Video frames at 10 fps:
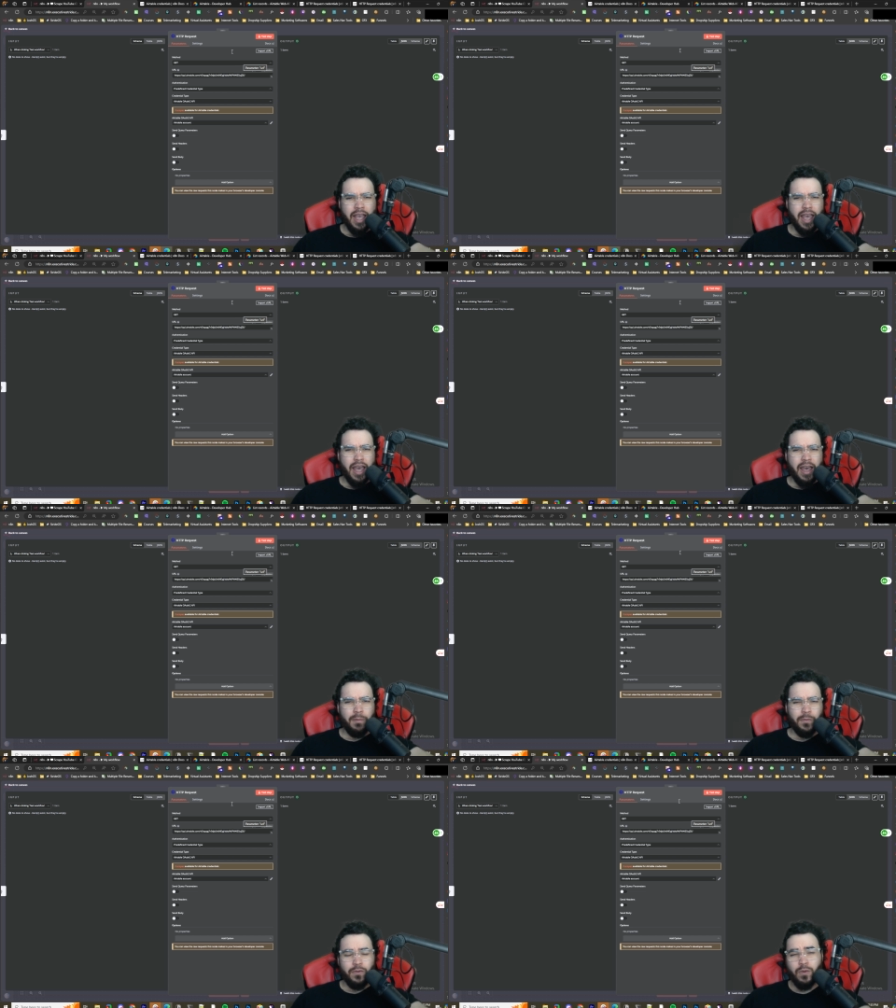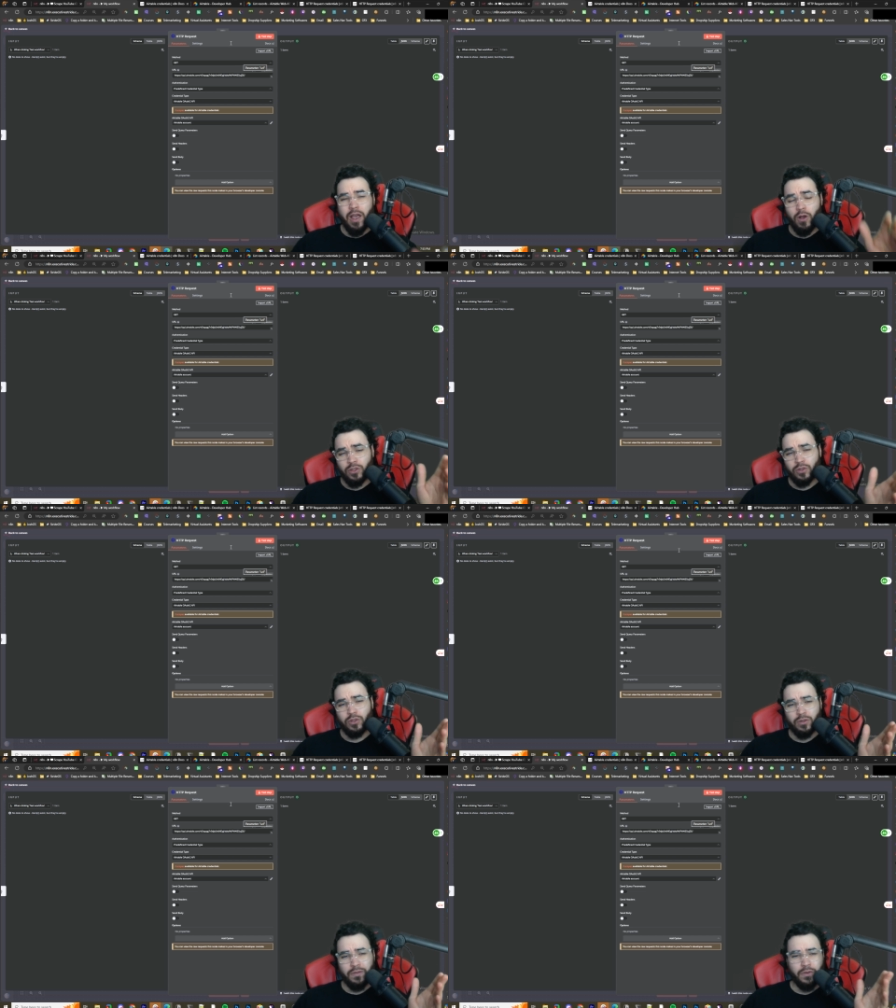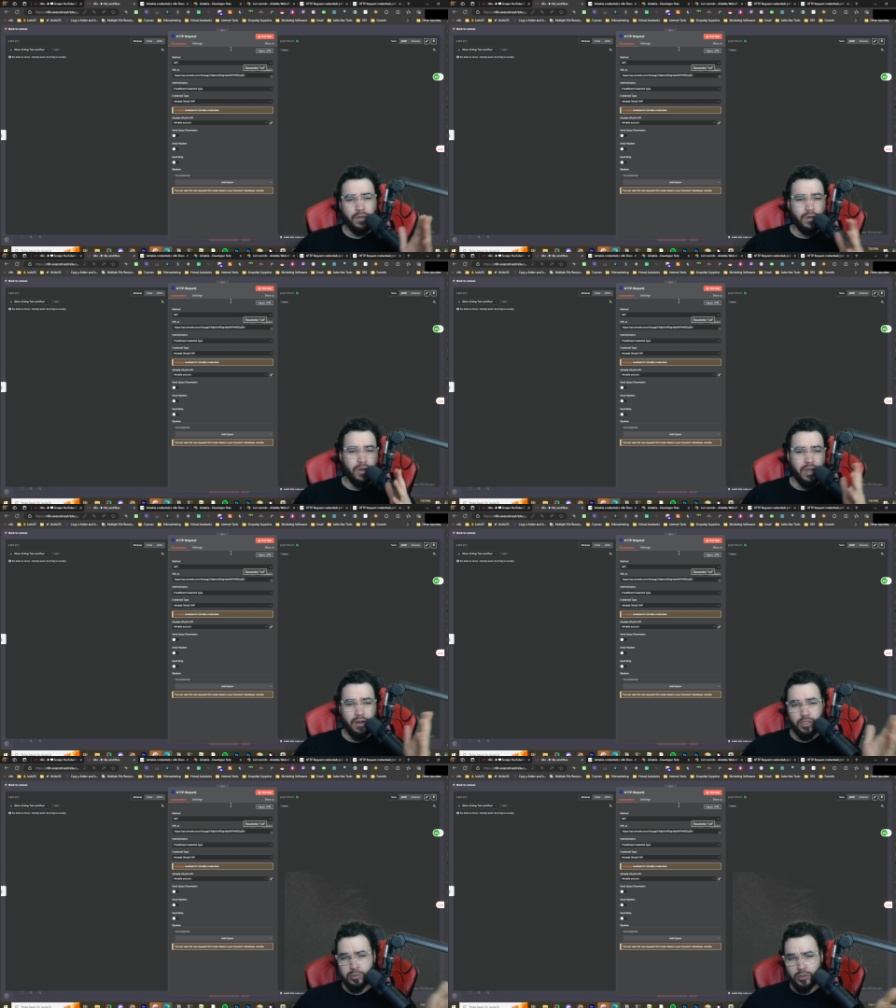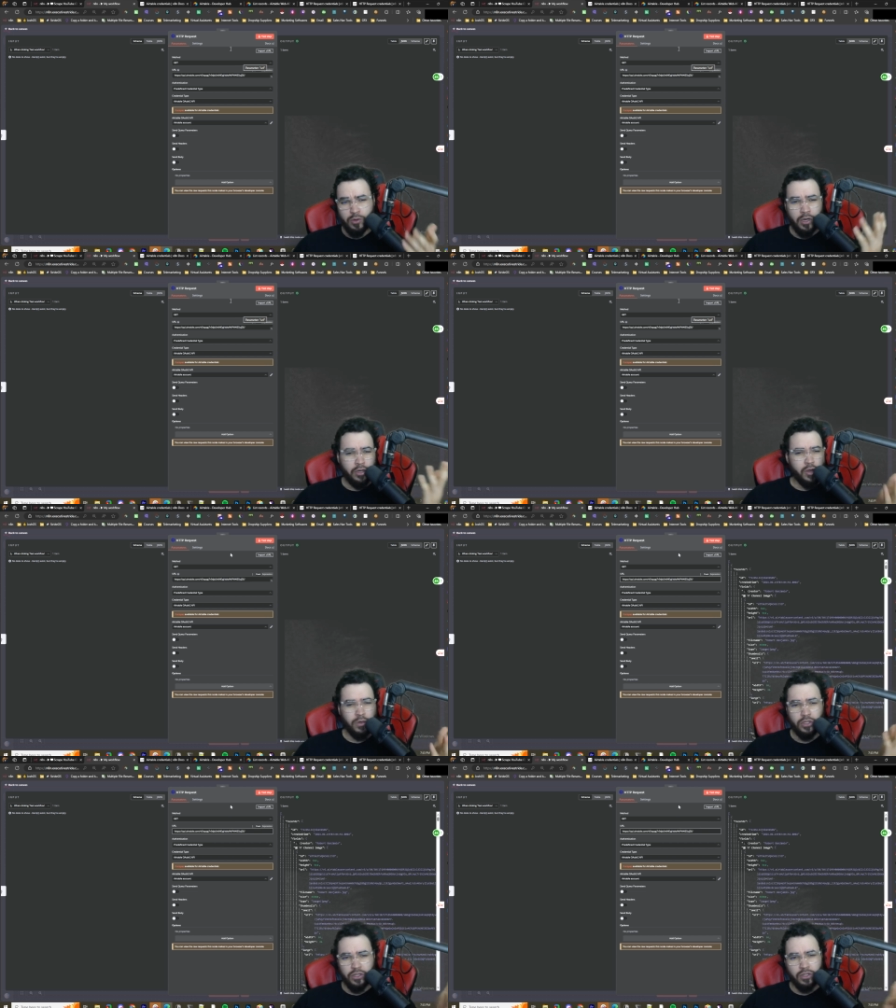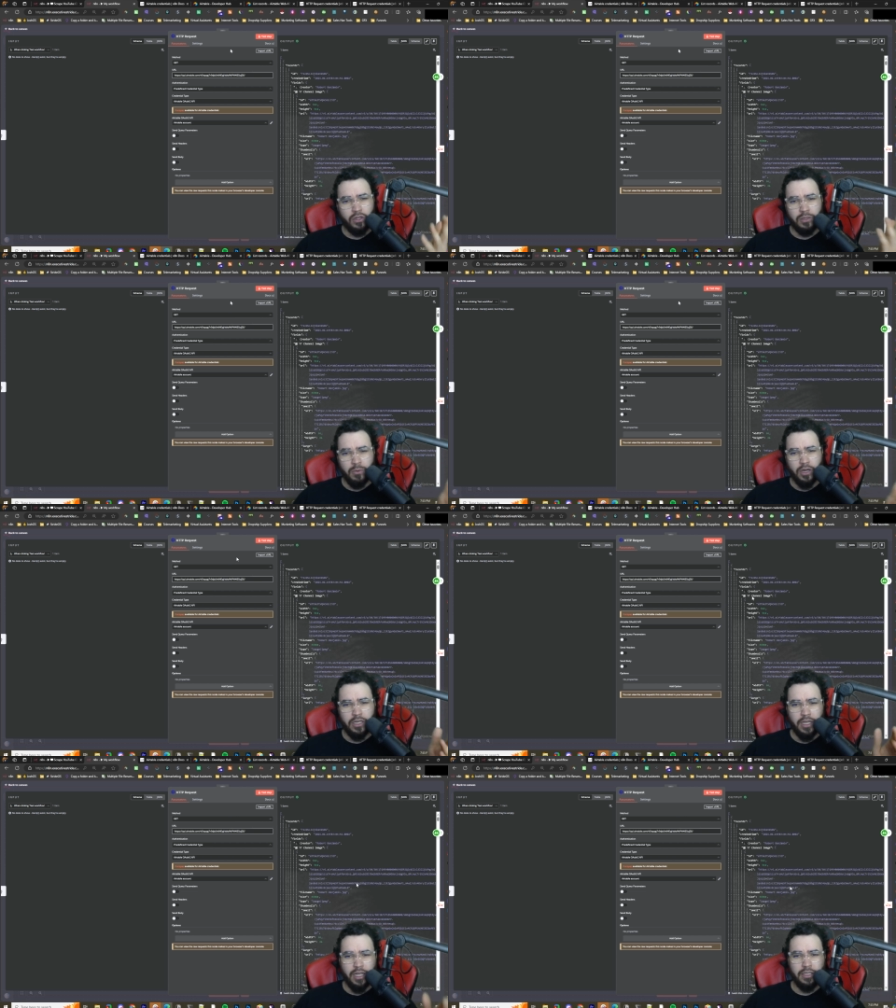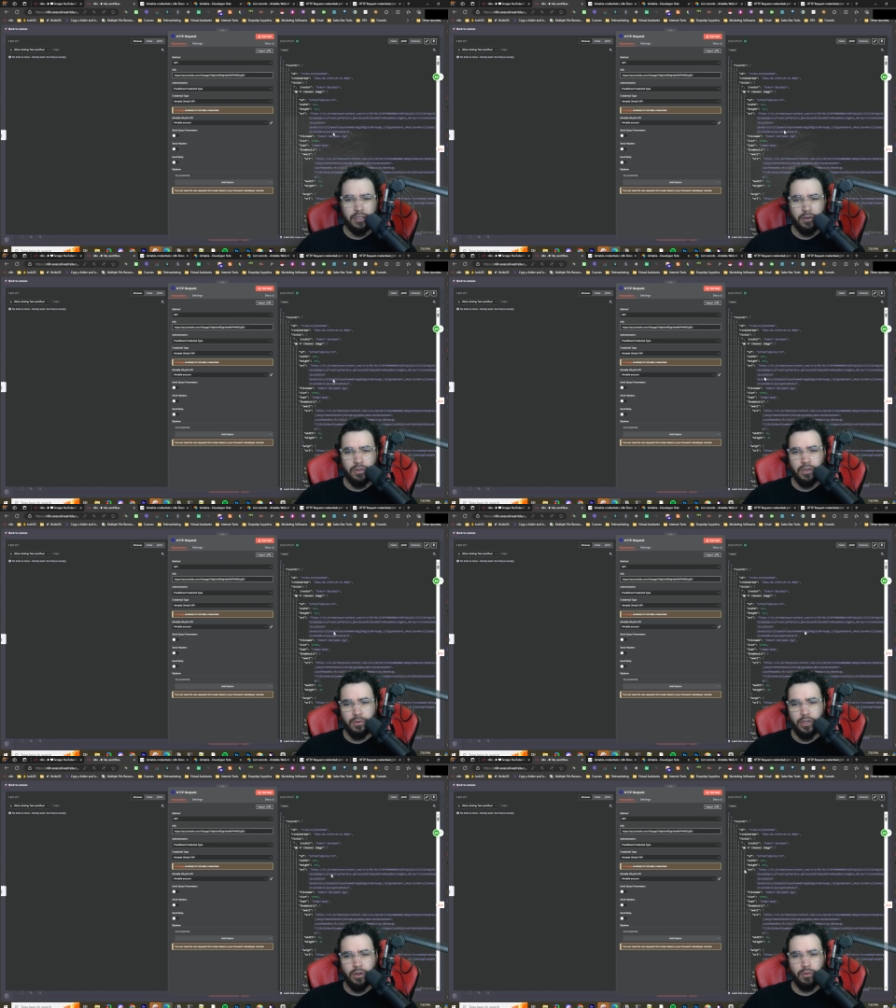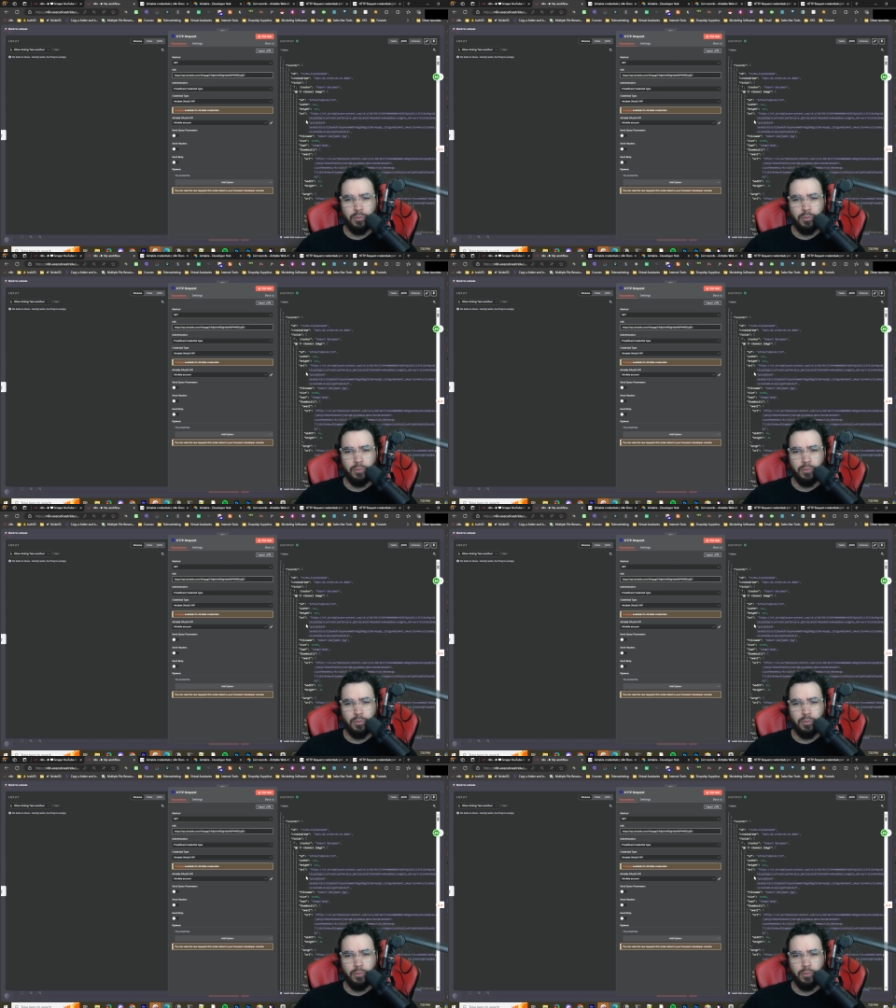Um, if you're also too, if you're an entrepreneur, coach, consultant, marketing agent, oh, here we go.